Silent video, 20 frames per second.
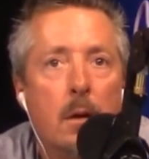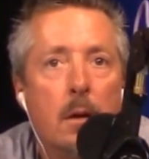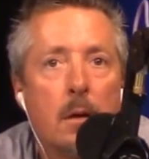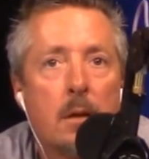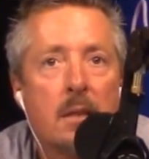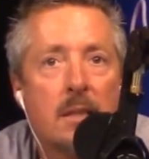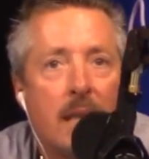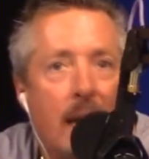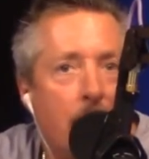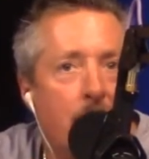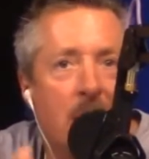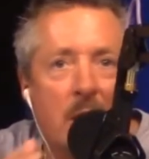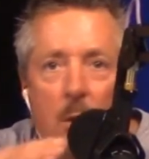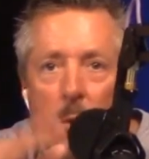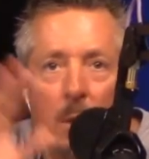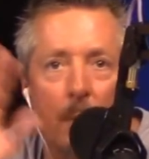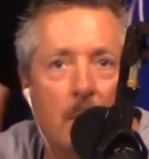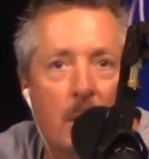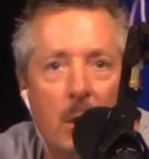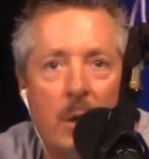Because I've been
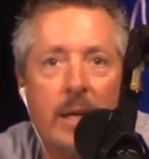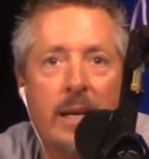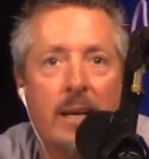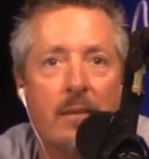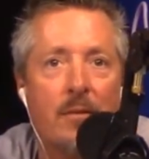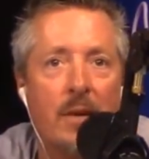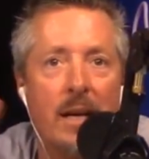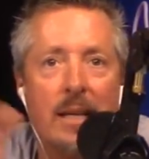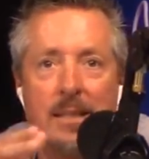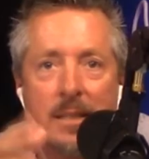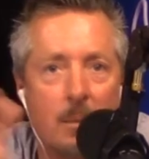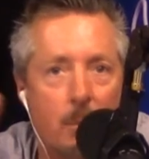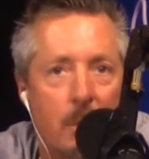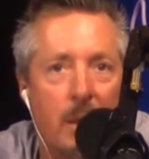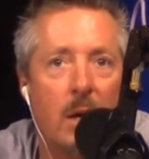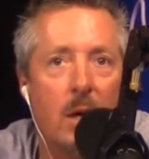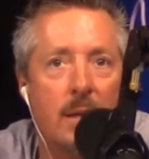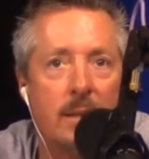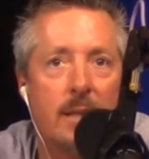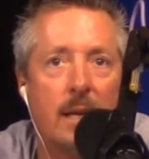to a million events and
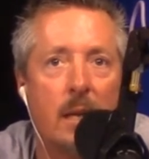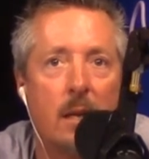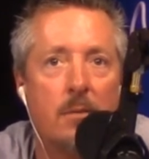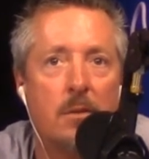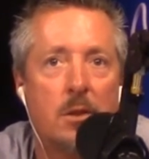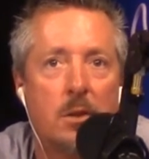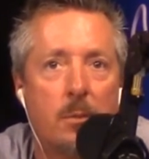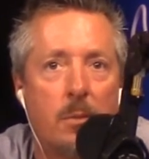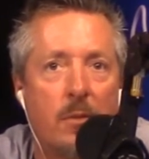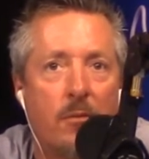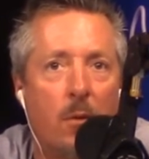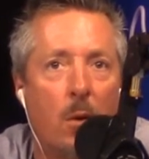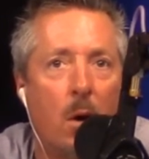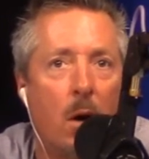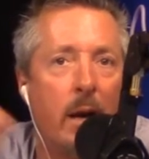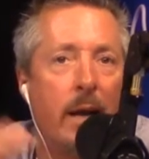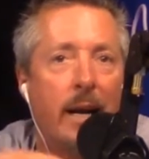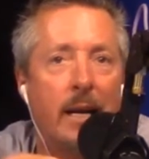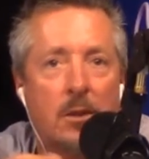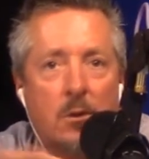been on television
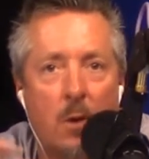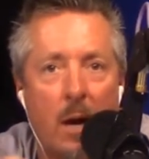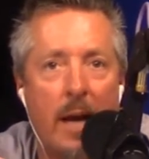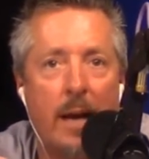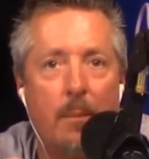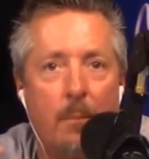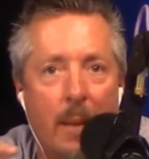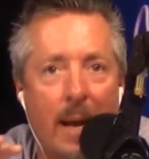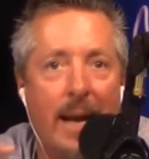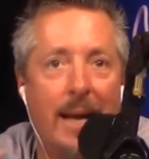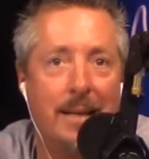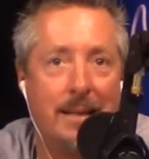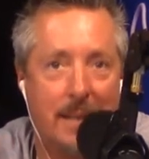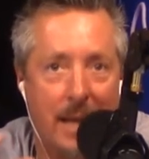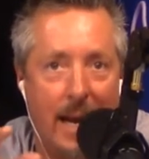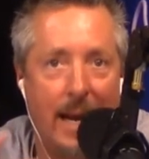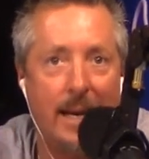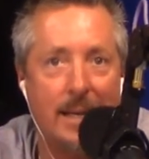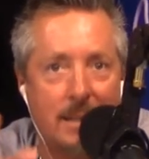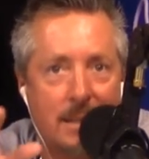before, and I try to
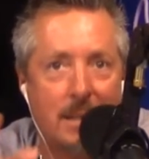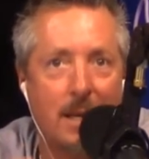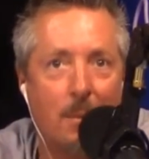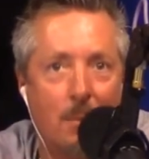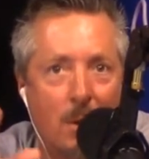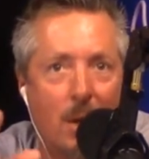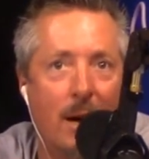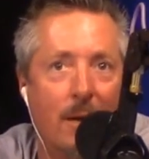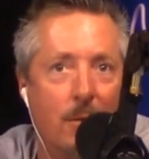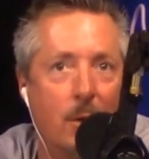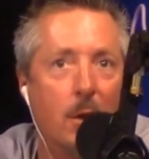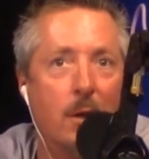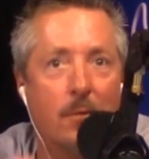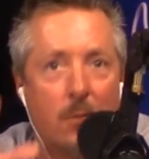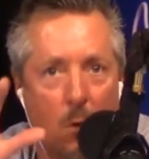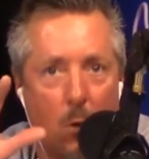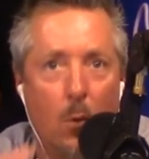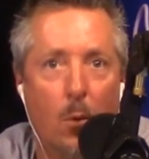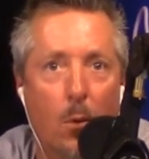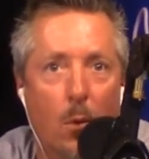maintain some level
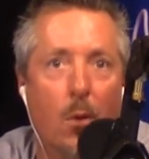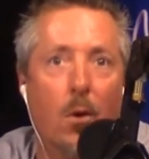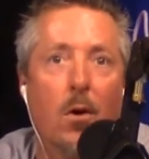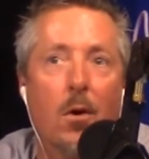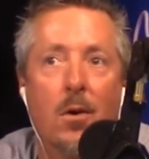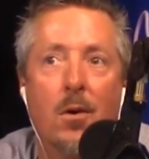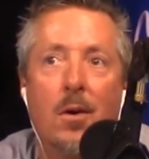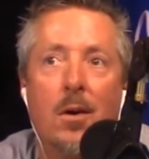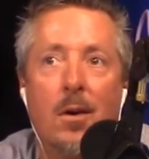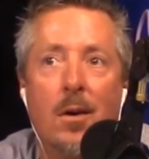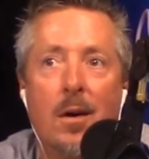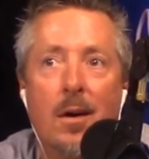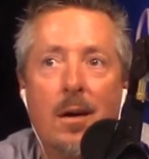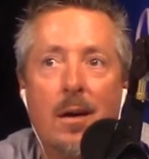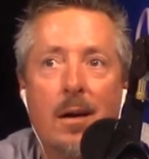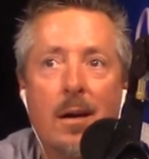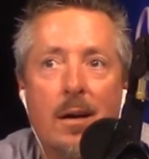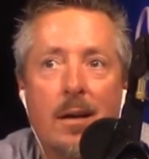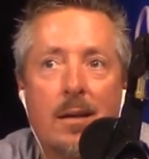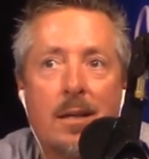of cool.
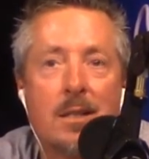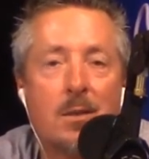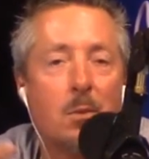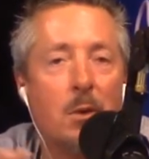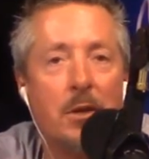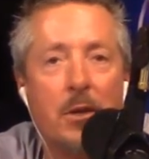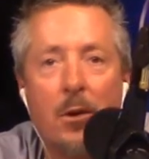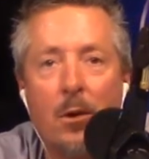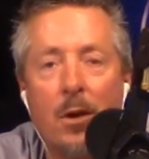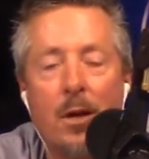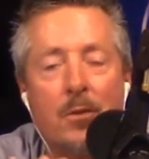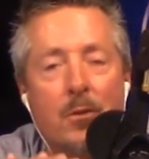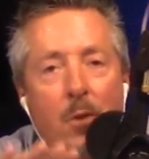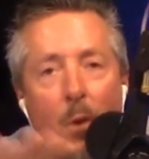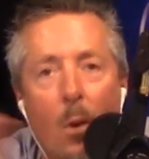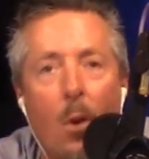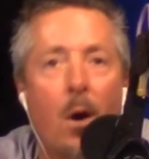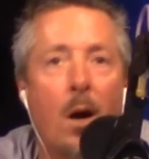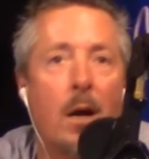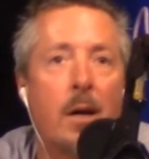Because when you're a
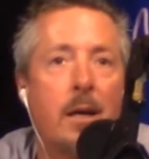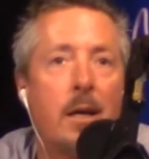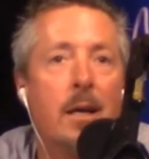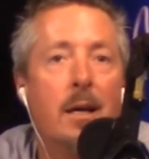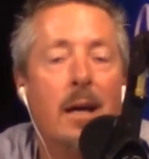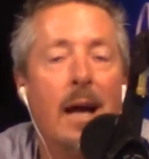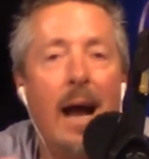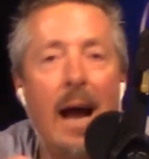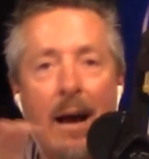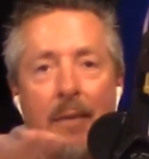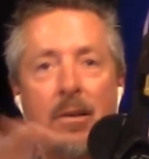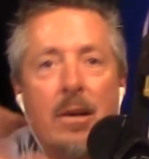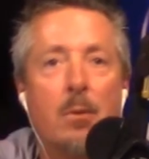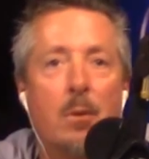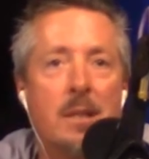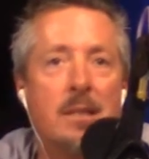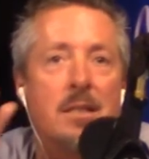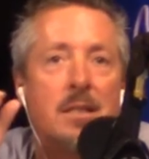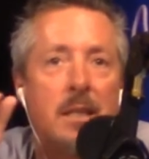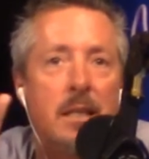dork,
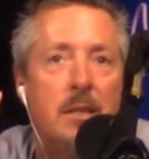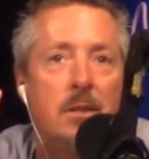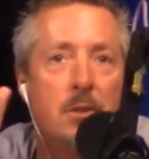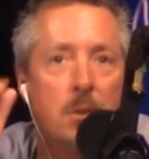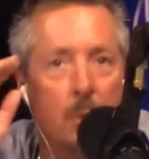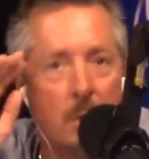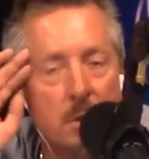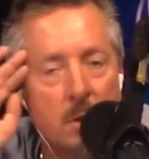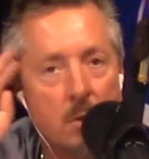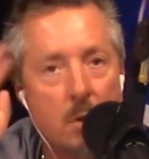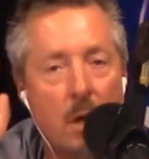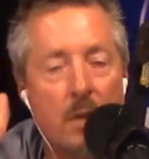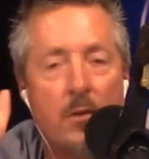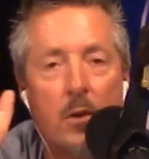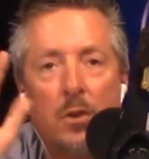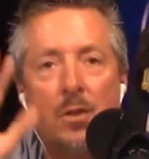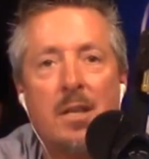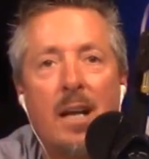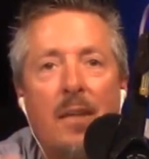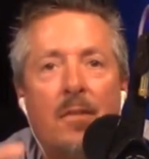everyone sees you.
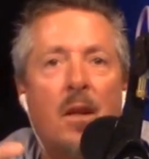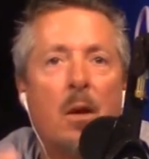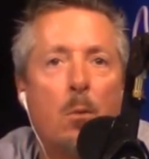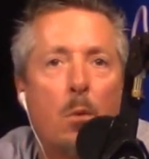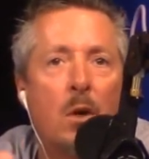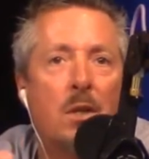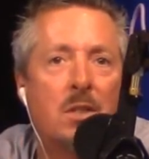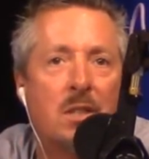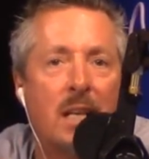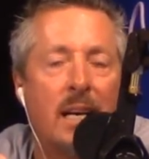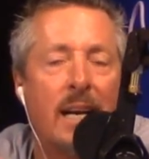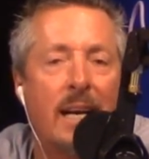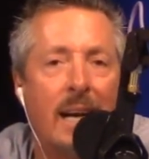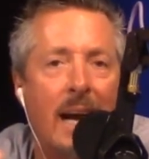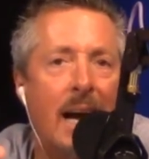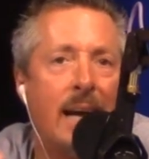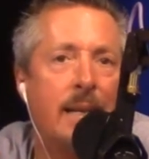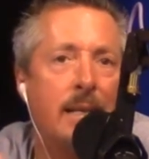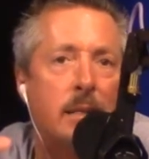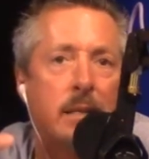There's nothing worse than the
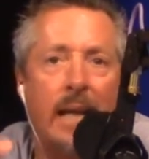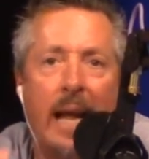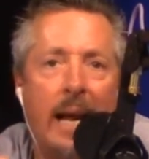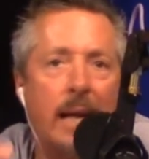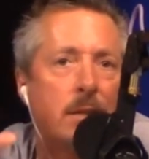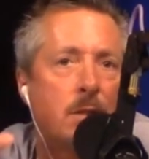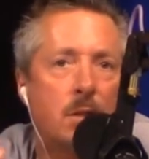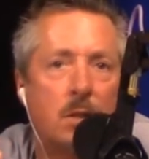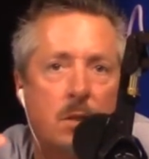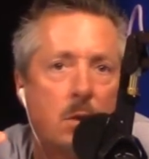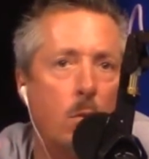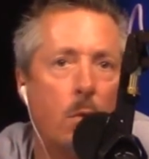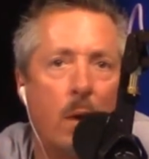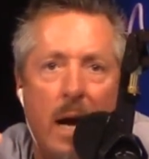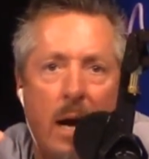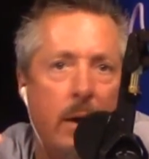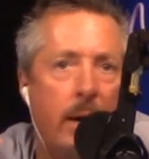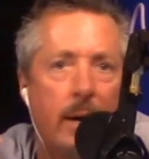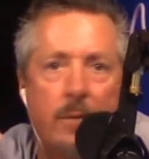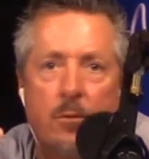guy that dances
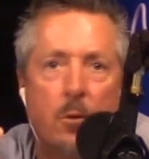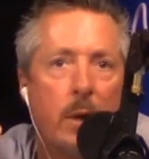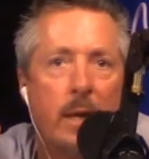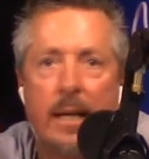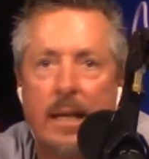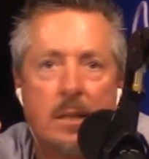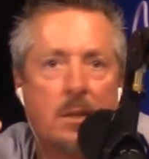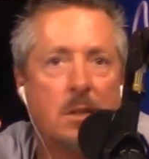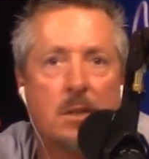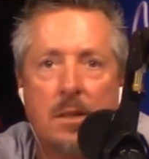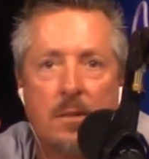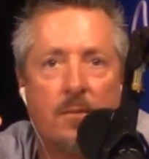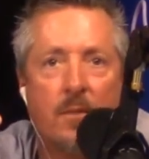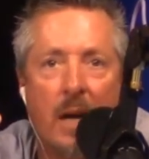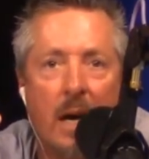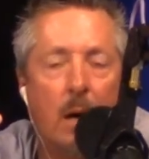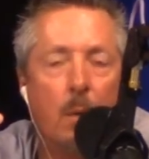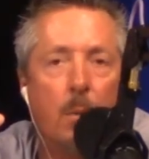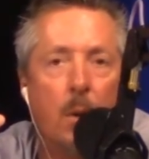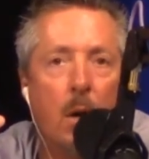around after he catches a
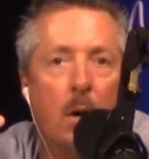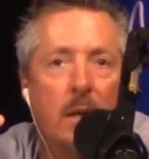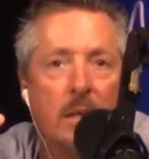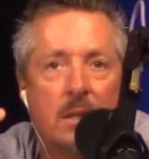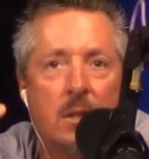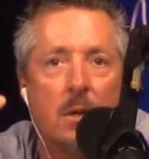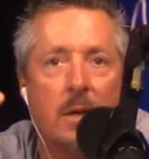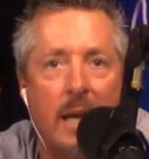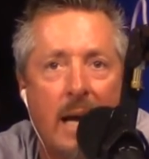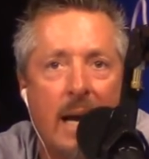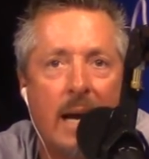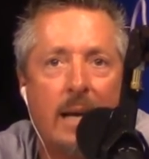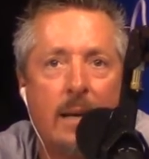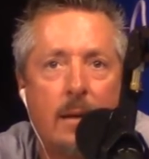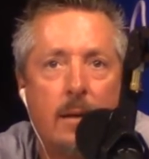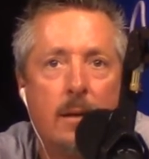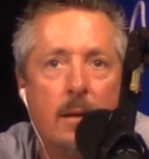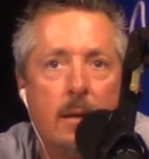foul ball. Is there not?